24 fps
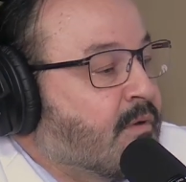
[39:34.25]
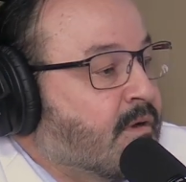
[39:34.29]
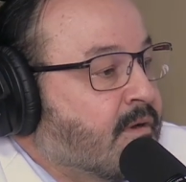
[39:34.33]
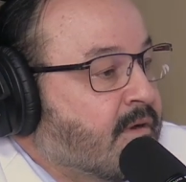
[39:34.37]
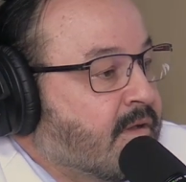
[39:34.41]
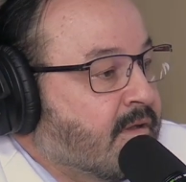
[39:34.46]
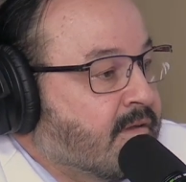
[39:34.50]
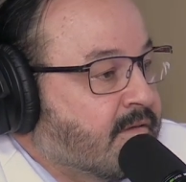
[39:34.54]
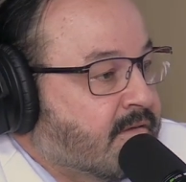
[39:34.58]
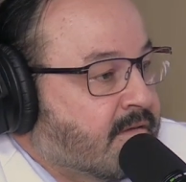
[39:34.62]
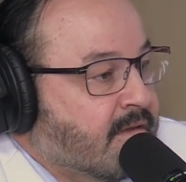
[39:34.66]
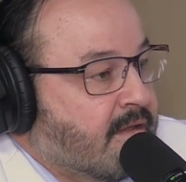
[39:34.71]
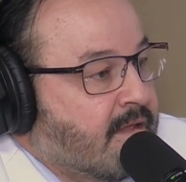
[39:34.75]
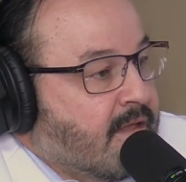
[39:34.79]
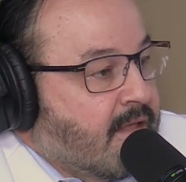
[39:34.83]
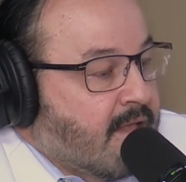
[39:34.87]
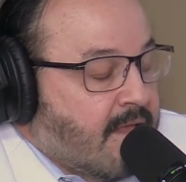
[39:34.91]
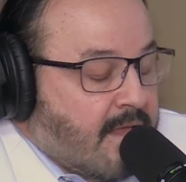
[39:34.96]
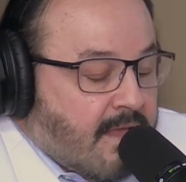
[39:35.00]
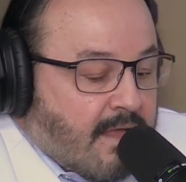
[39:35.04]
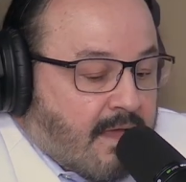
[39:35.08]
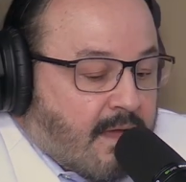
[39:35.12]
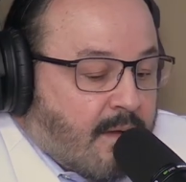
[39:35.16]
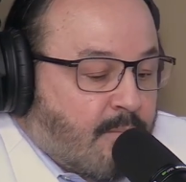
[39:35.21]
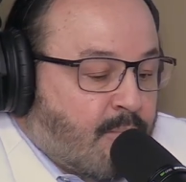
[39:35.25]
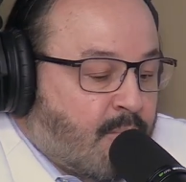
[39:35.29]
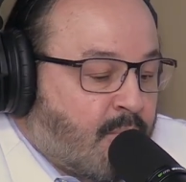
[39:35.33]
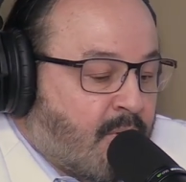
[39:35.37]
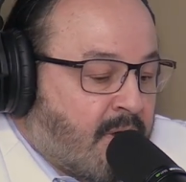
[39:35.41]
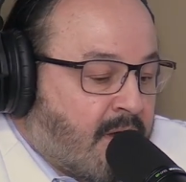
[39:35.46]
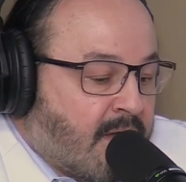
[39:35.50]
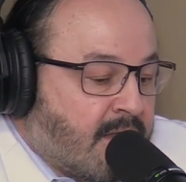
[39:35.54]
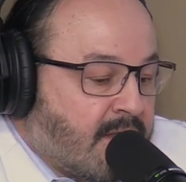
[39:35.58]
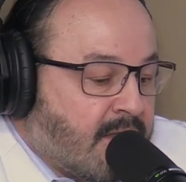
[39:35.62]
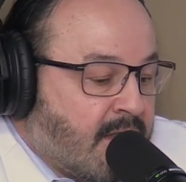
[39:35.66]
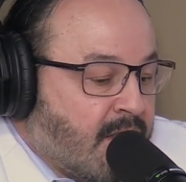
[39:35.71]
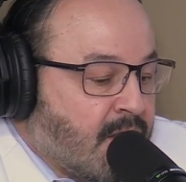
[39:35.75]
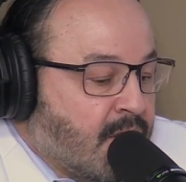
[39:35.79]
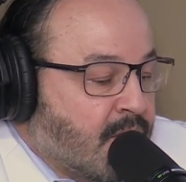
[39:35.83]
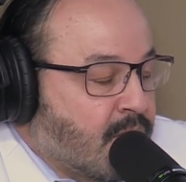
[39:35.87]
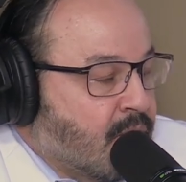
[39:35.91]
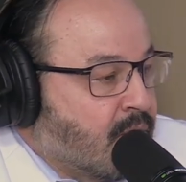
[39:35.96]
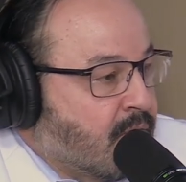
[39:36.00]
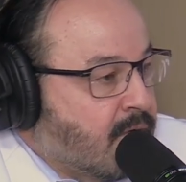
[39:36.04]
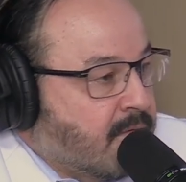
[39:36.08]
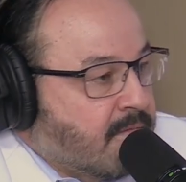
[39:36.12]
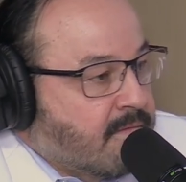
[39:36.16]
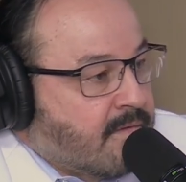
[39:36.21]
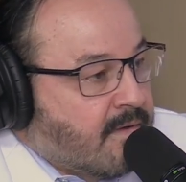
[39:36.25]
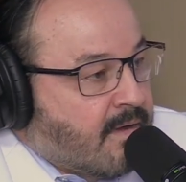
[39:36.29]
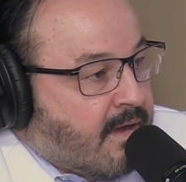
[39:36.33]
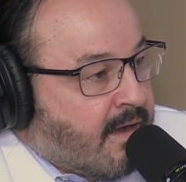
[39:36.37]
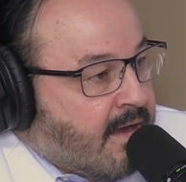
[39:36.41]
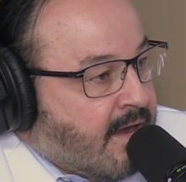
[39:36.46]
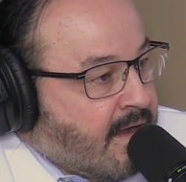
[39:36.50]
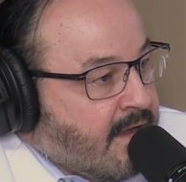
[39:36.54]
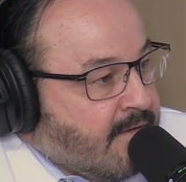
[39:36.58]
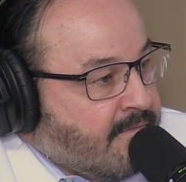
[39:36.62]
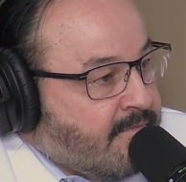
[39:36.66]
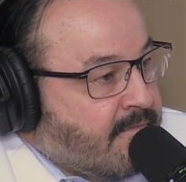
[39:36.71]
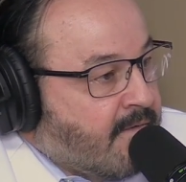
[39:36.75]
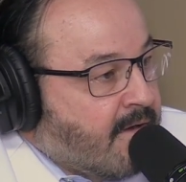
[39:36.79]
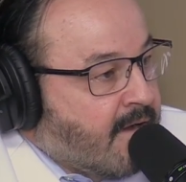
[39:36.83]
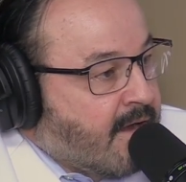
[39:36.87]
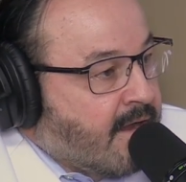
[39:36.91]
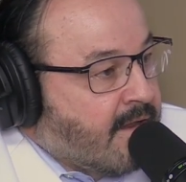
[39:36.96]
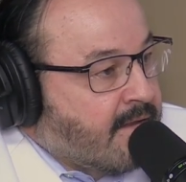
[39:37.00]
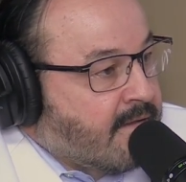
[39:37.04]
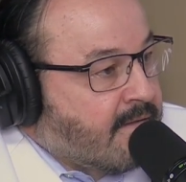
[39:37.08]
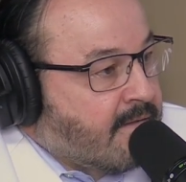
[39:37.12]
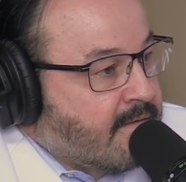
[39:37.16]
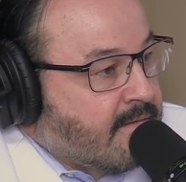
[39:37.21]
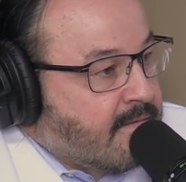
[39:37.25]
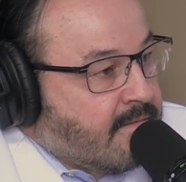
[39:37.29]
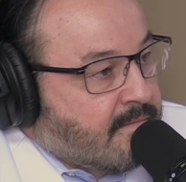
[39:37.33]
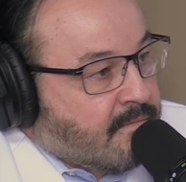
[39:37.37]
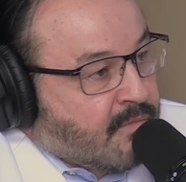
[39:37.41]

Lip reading: experience. But, I find